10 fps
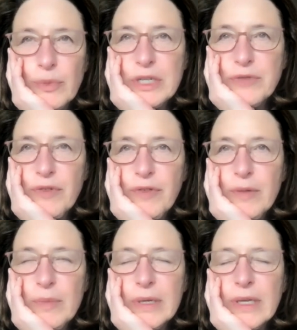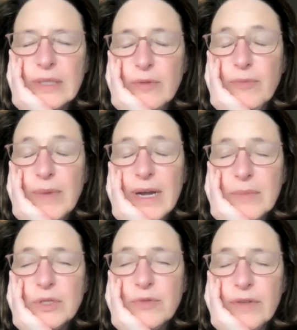are wish fulfillment, because some of my
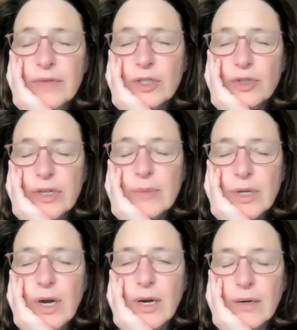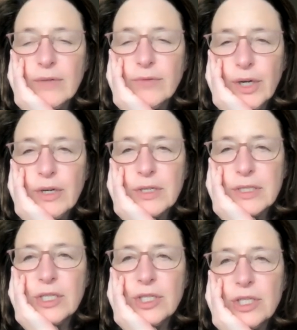most vivid dreams are of her
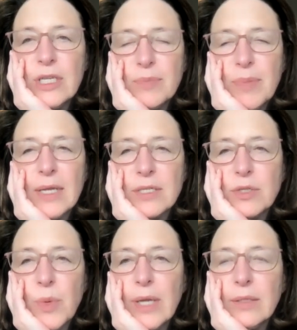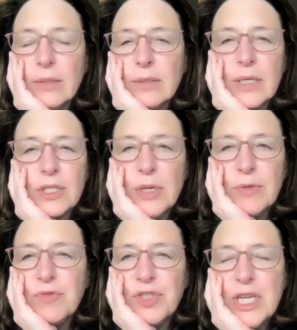since she has passed away. Like,
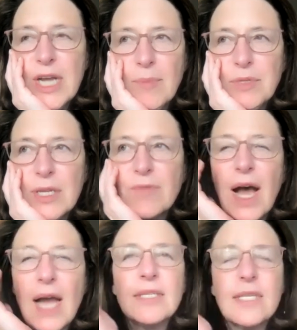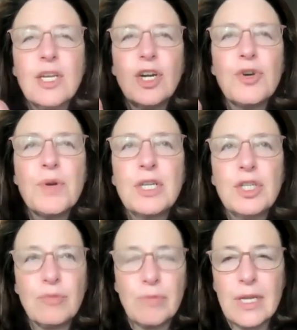if I see her in a
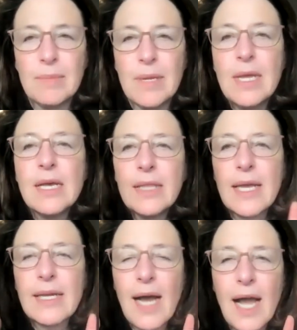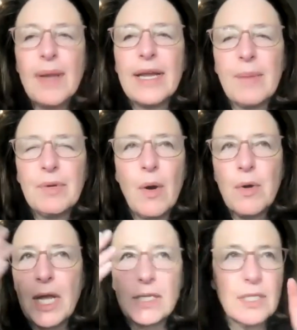dream, like, I wake up and go,
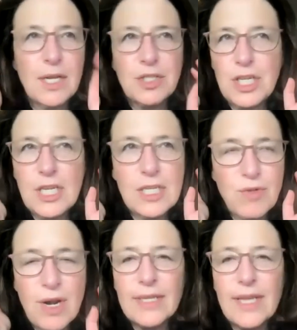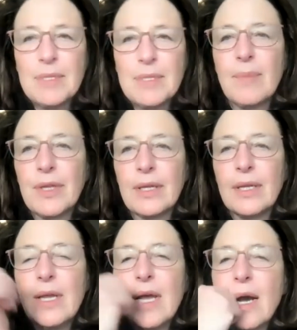okay, so she is trying to tell me something.
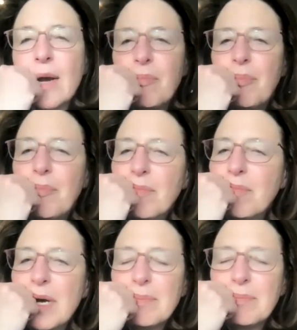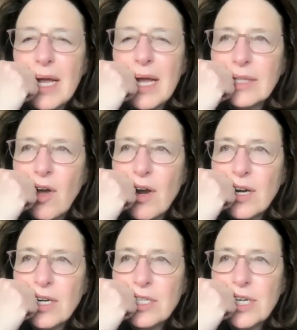But by and
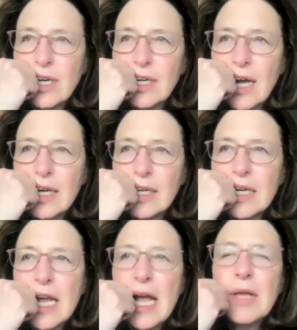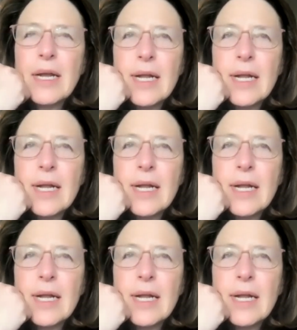large, I